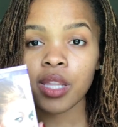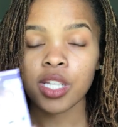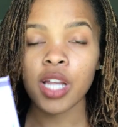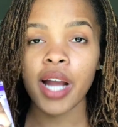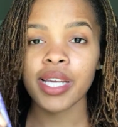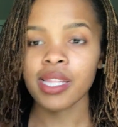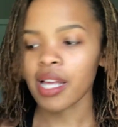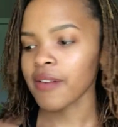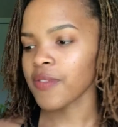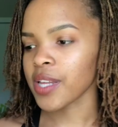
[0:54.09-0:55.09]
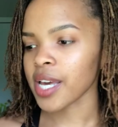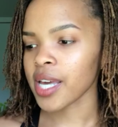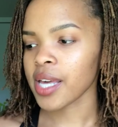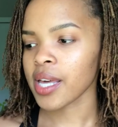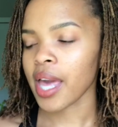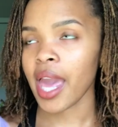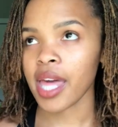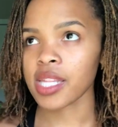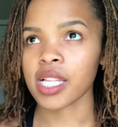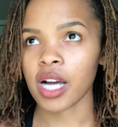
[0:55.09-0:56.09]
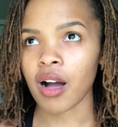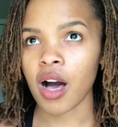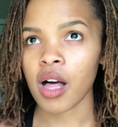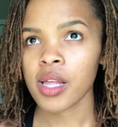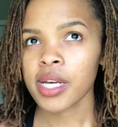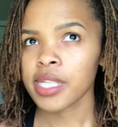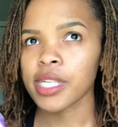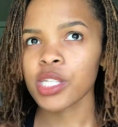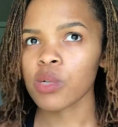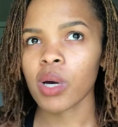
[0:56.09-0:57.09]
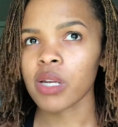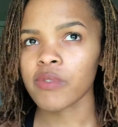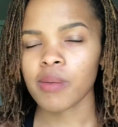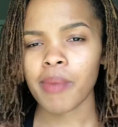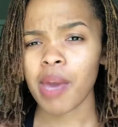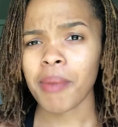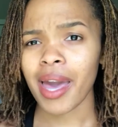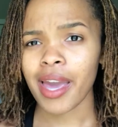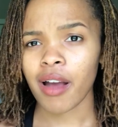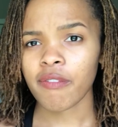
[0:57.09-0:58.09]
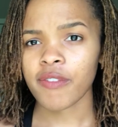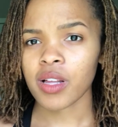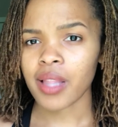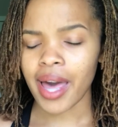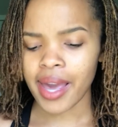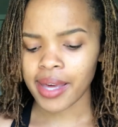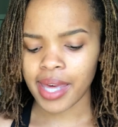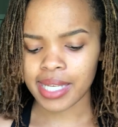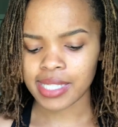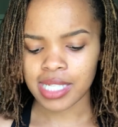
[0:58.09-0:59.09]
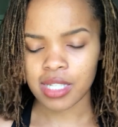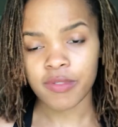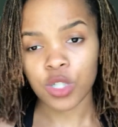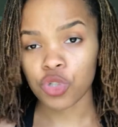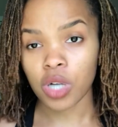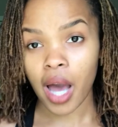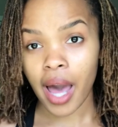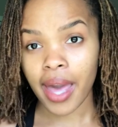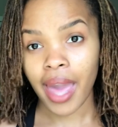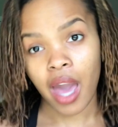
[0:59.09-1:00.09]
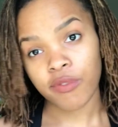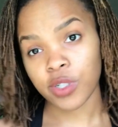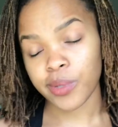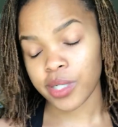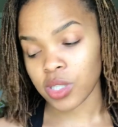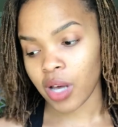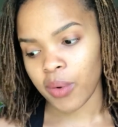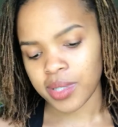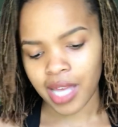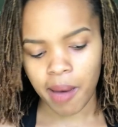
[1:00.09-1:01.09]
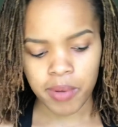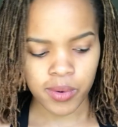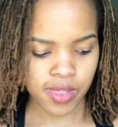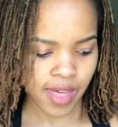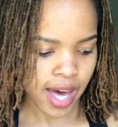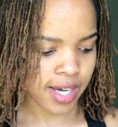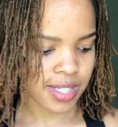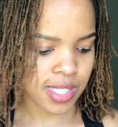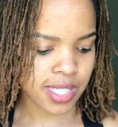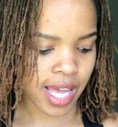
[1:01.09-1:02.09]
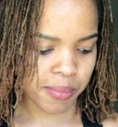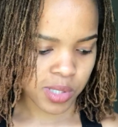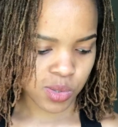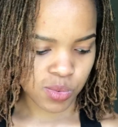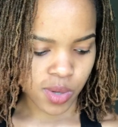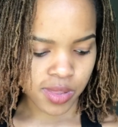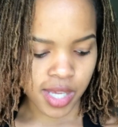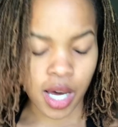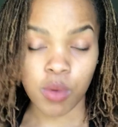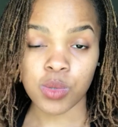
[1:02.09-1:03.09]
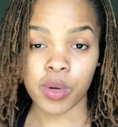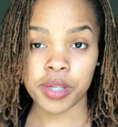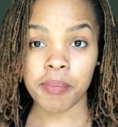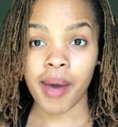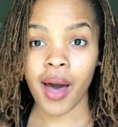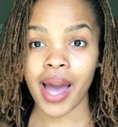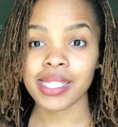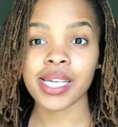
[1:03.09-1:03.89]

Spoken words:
The Dark and Lovely and the Clairol, neither one of them made my hair feel like excessively dry afterwards, so I was happy with that because damage was one thing I was worried about. I